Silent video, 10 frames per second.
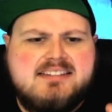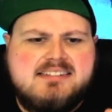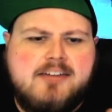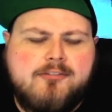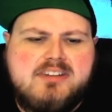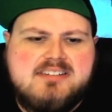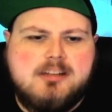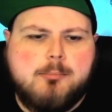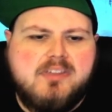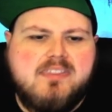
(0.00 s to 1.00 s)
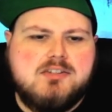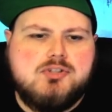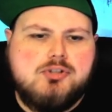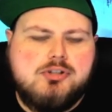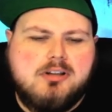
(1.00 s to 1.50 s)
It's definitely something
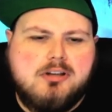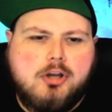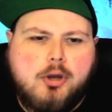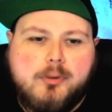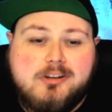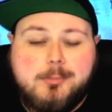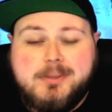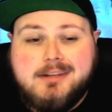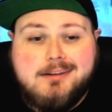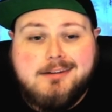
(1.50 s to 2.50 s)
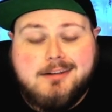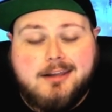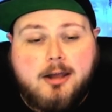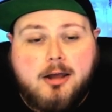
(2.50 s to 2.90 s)
that's going to be